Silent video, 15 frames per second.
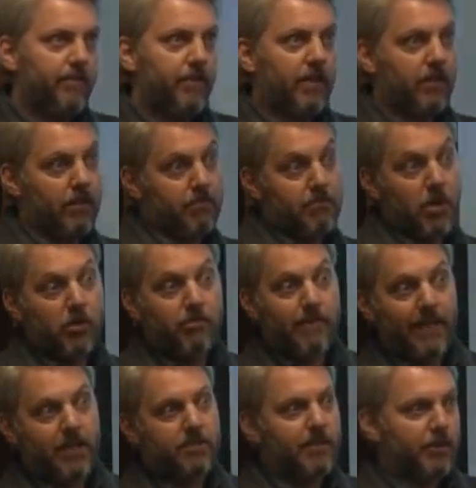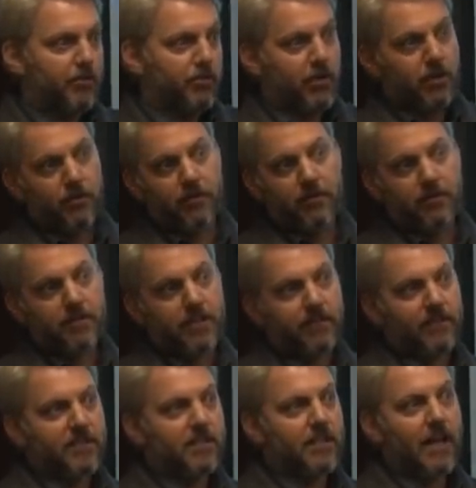you know that moat management growth, there's kind
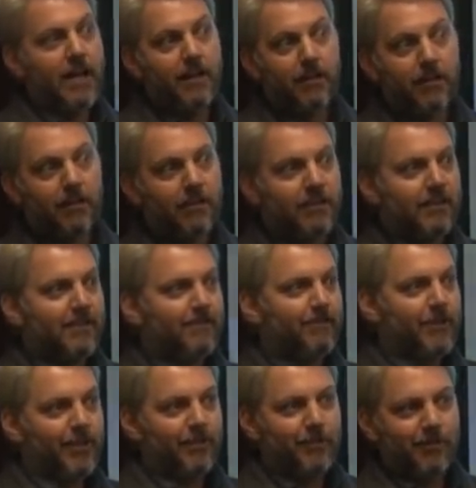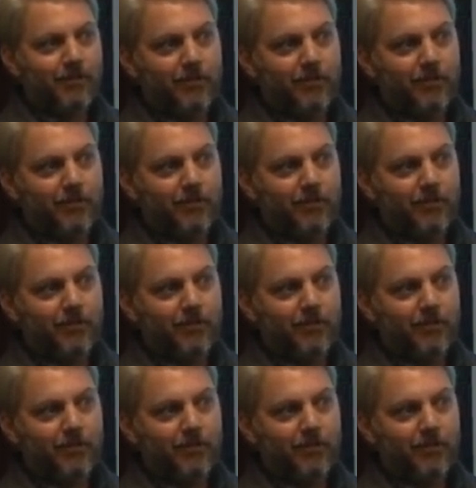of a slider, you know, sort